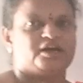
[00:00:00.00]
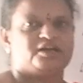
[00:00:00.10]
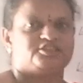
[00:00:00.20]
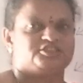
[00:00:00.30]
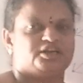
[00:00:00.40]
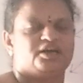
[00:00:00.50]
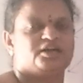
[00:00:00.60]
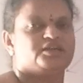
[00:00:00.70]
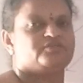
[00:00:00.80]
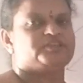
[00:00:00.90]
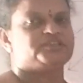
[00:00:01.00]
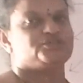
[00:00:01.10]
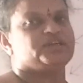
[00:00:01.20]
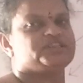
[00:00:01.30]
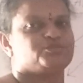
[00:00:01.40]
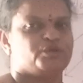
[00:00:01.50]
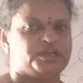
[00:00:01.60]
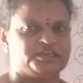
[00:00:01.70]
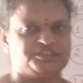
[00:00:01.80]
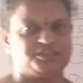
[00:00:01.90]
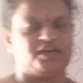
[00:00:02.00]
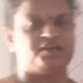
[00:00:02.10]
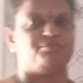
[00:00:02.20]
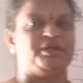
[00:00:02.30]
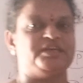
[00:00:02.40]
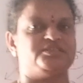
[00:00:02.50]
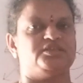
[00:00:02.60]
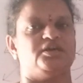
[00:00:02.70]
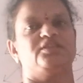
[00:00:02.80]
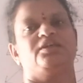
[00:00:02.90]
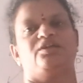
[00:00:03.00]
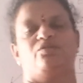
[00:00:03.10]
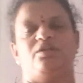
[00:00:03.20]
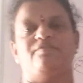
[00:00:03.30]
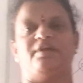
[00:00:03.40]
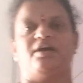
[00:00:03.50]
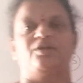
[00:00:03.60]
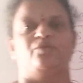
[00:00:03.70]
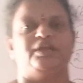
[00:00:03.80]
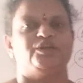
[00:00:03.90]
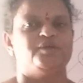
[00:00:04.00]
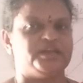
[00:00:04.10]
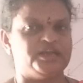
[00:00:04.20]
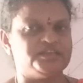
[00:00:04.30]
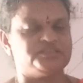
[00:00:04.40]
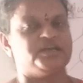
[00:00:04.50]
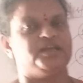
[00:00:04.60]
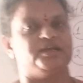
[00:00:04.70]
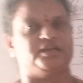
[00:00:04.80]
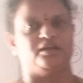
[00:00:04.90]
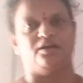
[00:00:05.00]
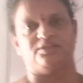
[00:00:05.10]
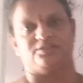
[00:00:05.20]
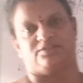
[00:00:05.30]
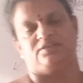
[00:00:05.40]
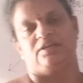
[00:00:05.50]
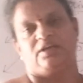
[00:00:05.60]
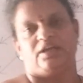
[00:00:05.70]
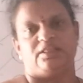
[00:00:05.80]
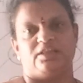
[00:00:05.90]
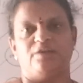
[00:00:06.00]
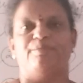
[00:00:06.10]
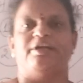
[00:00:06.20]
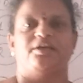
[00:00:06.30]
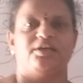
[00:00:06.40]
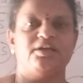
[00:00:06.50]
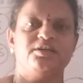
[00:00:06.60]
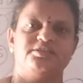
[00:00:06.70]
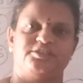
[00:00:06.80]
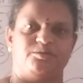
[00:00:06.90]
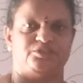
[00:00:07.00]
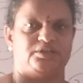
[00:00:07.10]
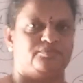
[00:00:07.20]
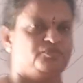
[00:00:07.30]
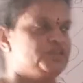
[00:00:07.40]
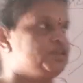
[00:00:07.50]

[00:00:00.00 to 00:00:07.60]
or chart which is known as Euler's chart. Based on that only we are going to arrange the electrons in that particular subshell.